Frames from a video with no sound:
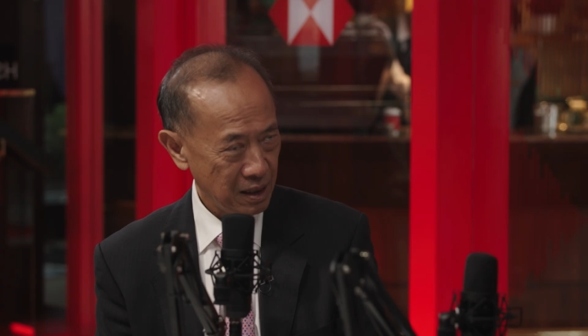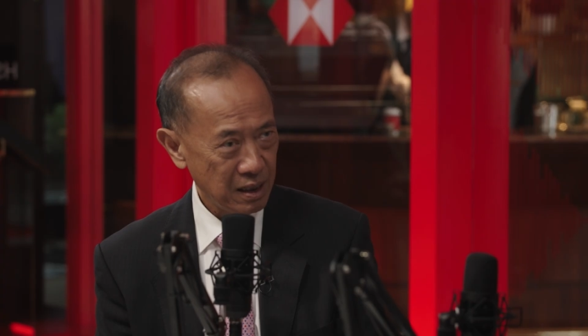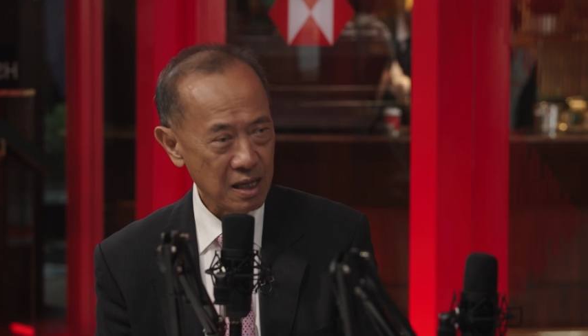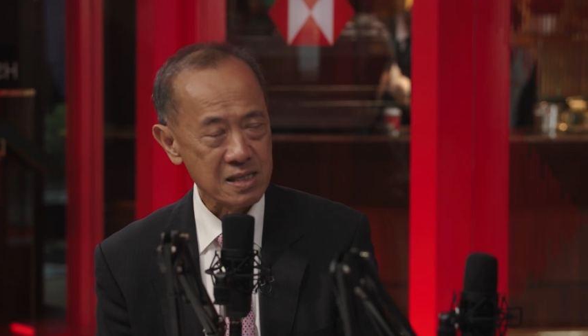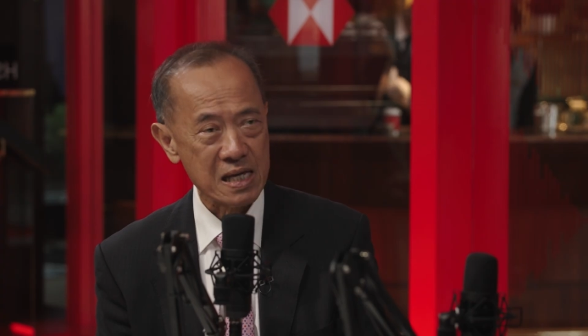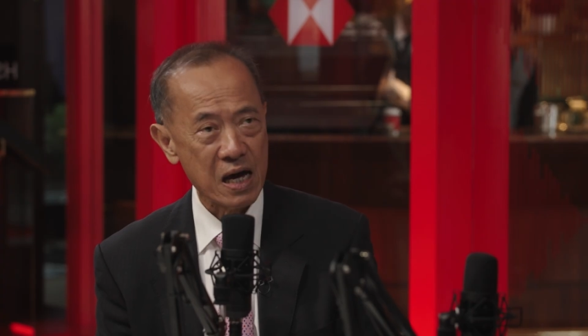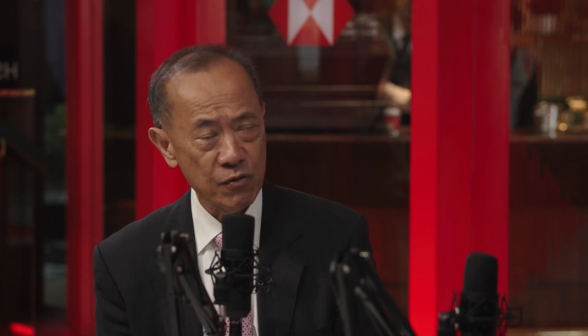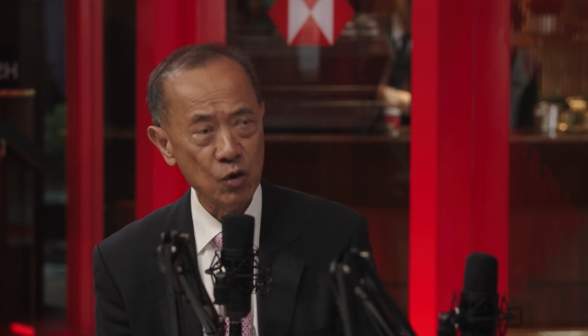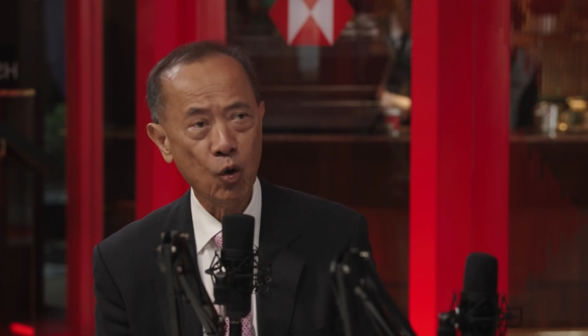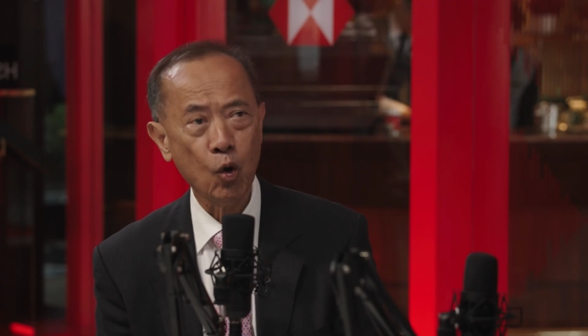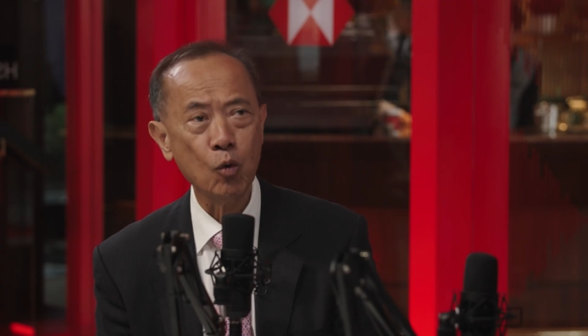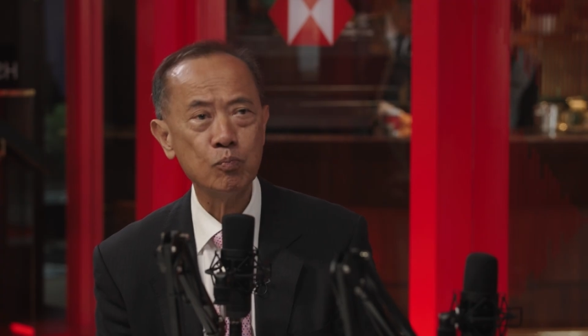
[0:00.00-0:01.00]
And there's every
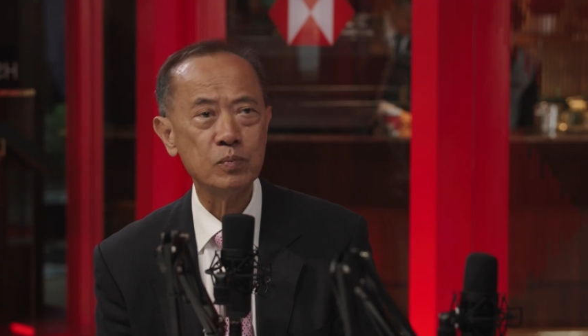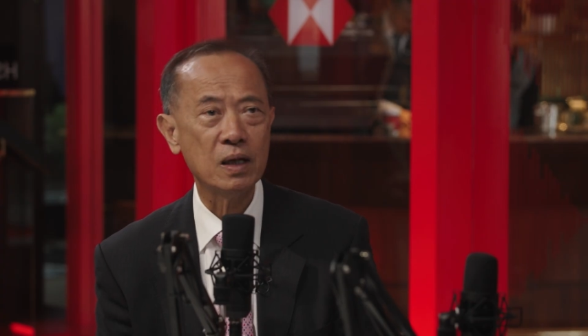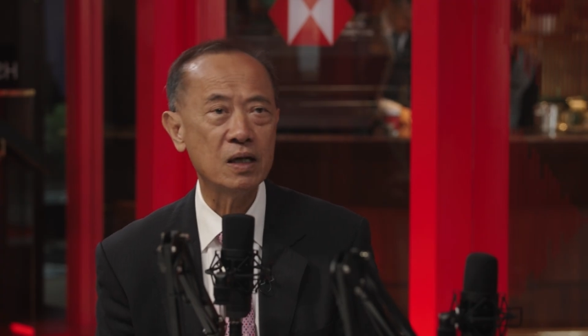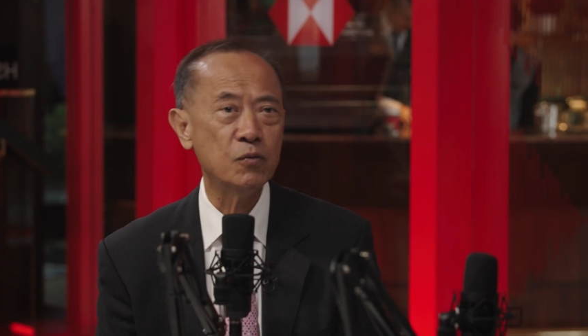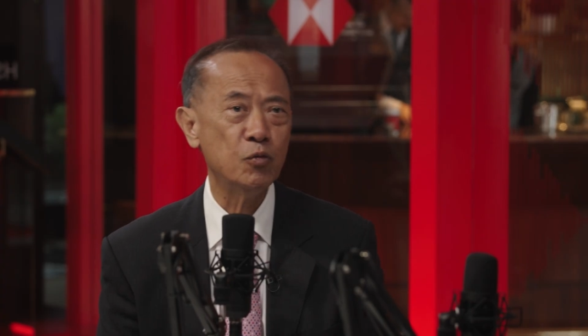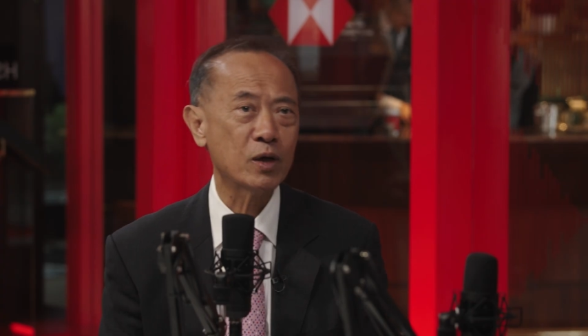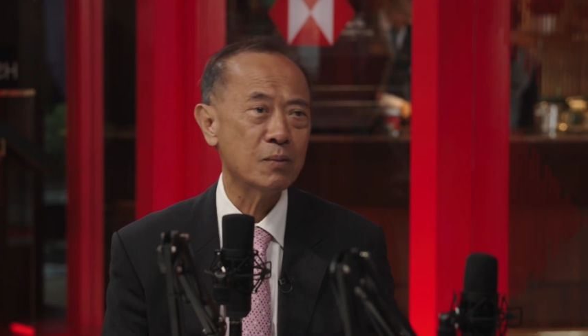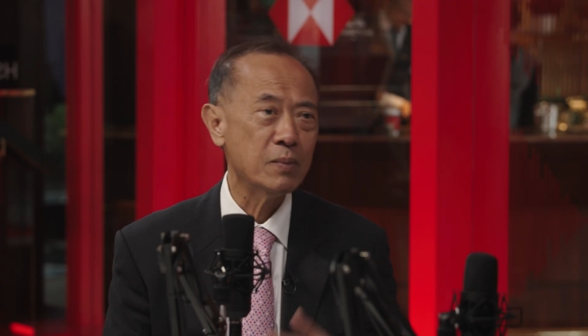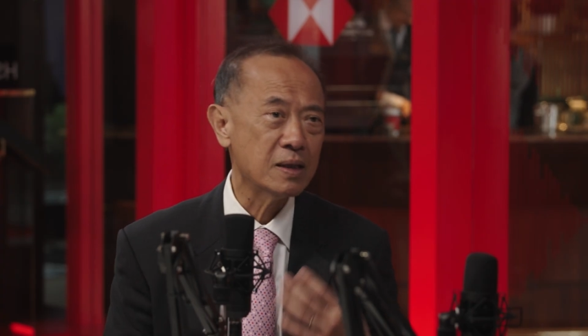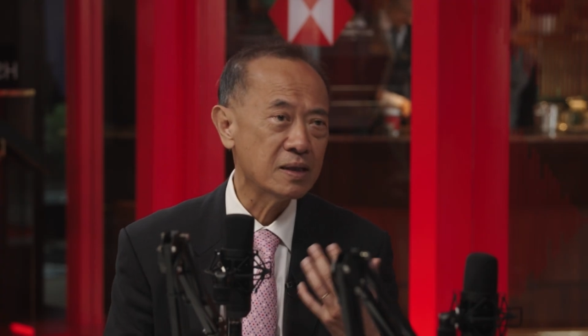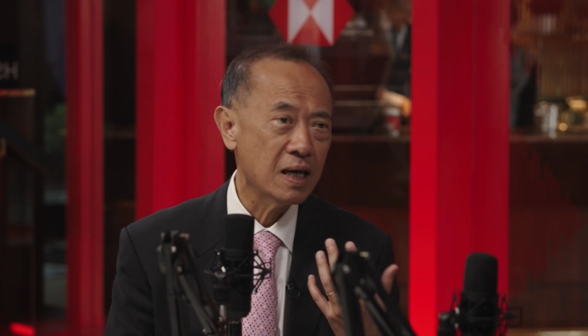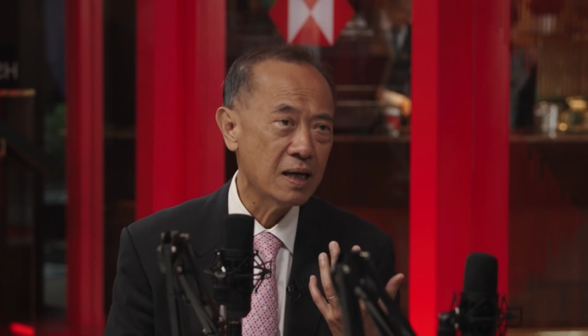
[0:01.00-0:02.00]
hope that if we can
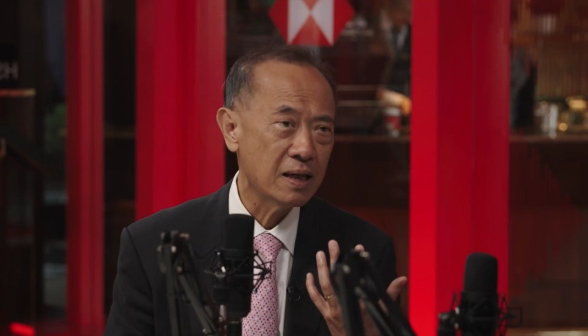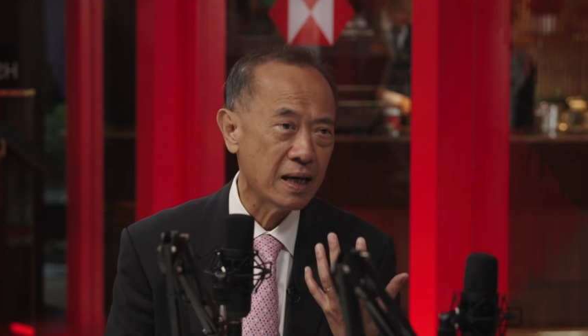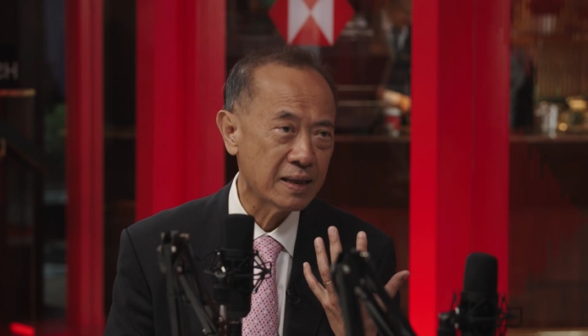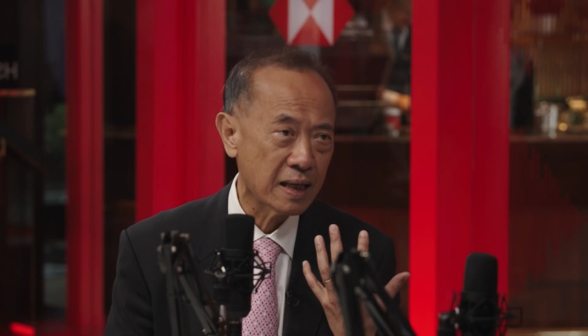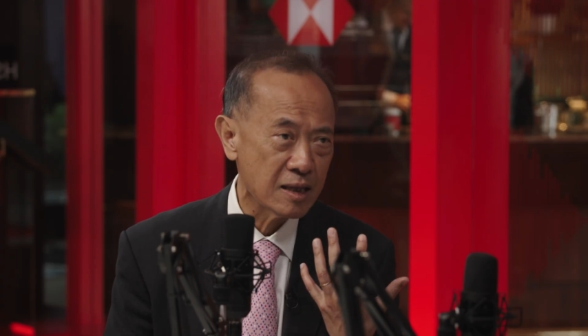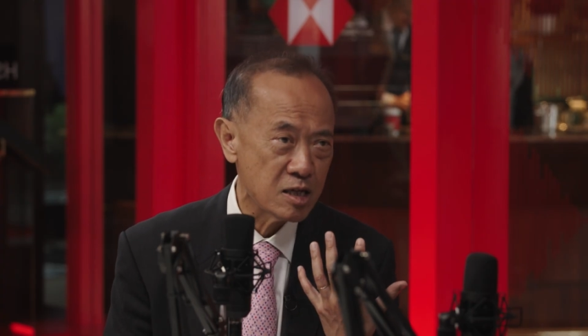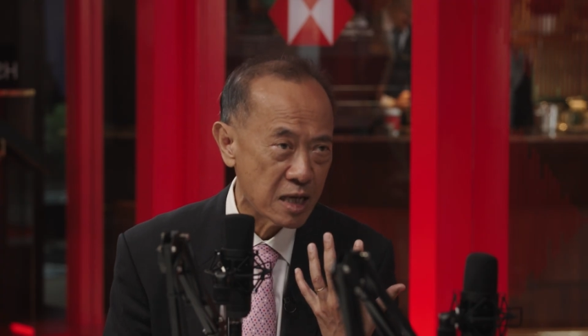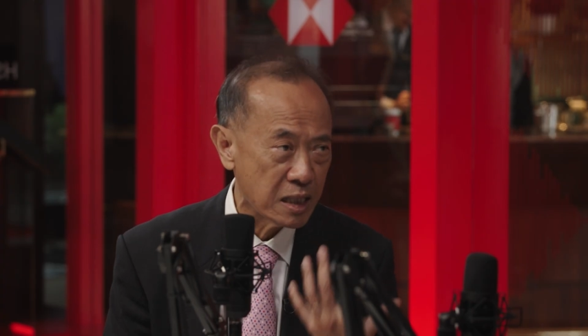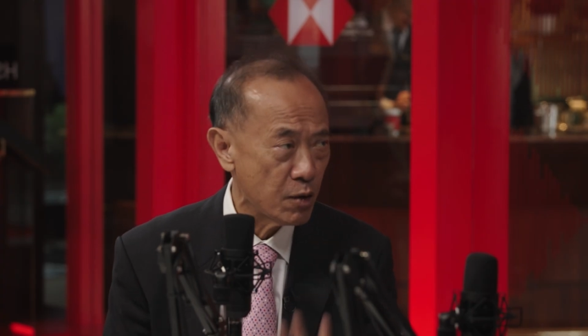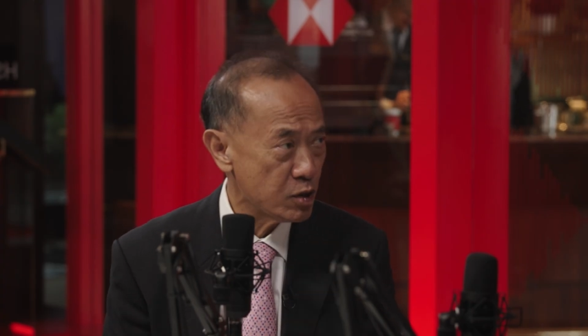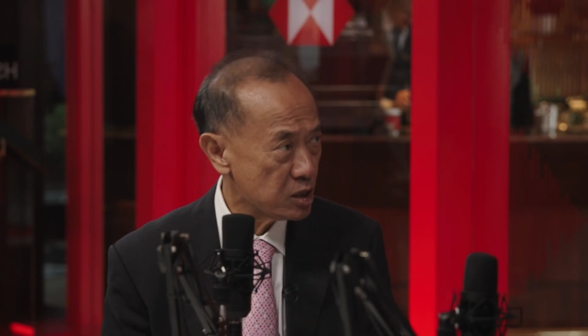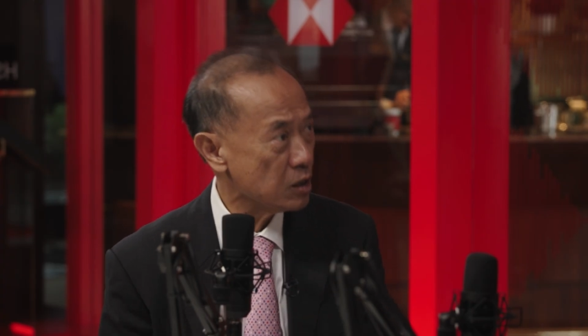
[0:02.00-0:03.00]
maintain another
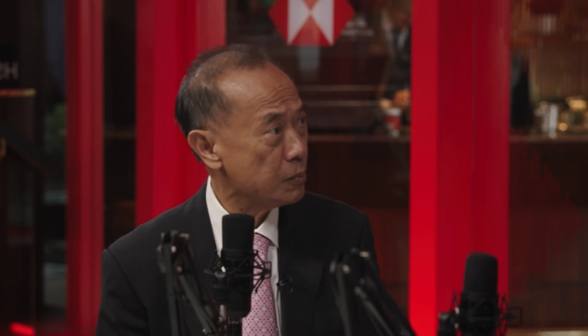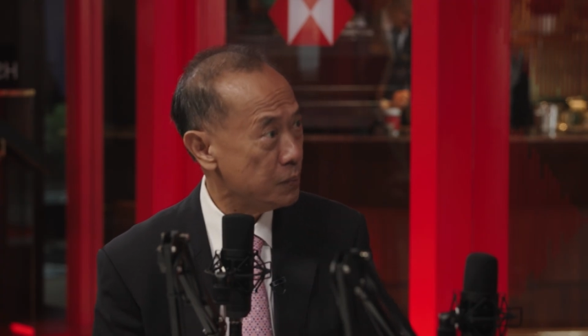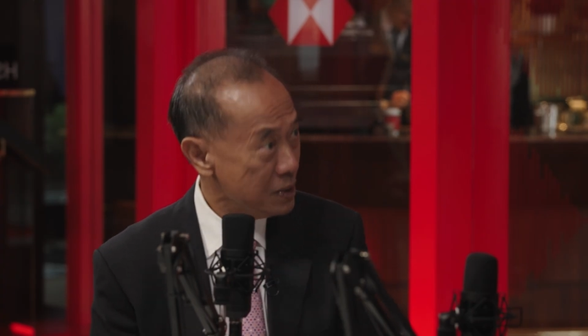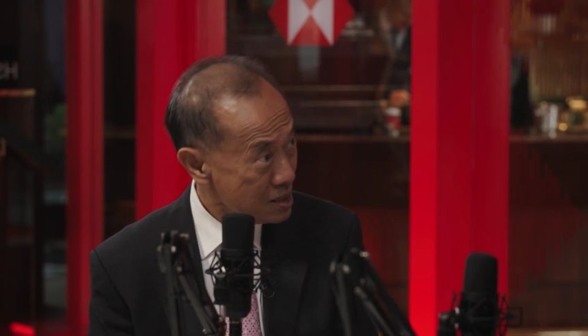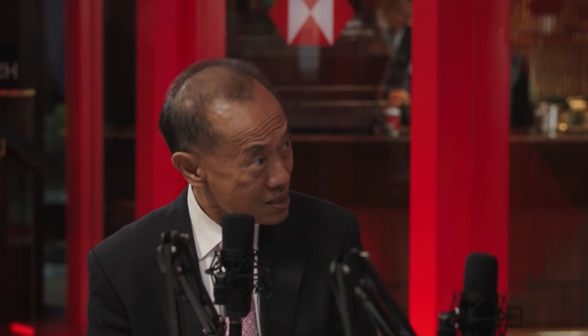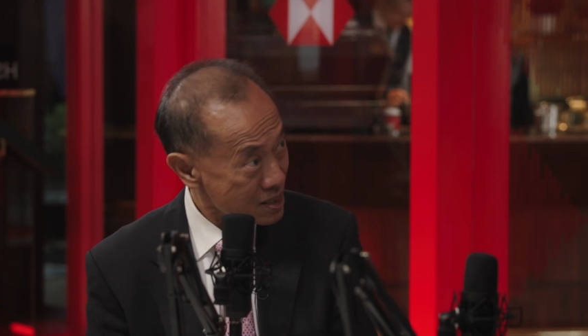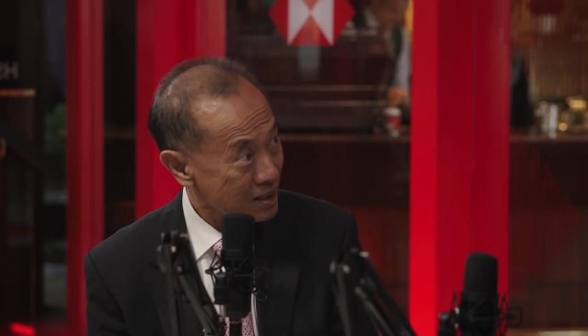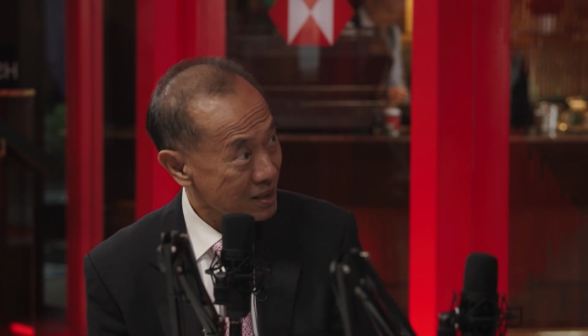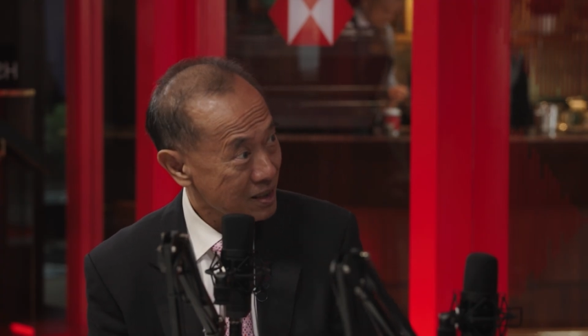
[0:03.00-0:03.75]
generation of peace,